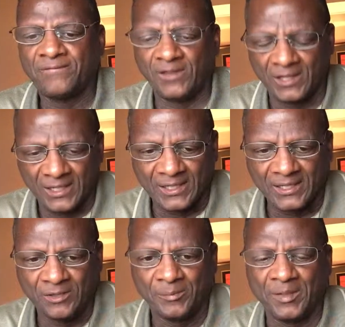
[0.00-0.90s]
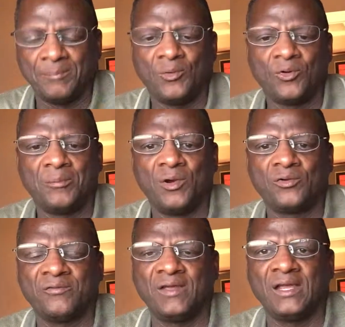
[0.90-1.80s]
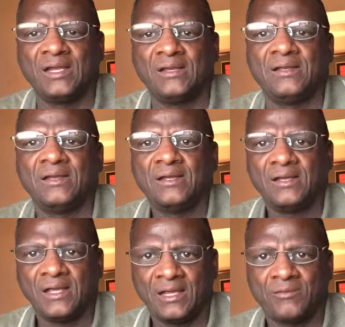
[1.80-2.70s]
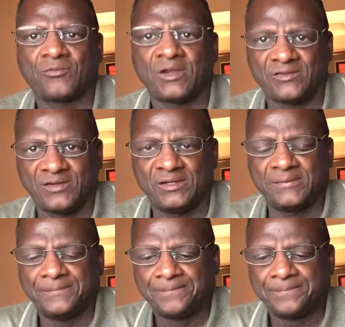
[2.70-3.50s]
feeling a little bit more motivated and rested.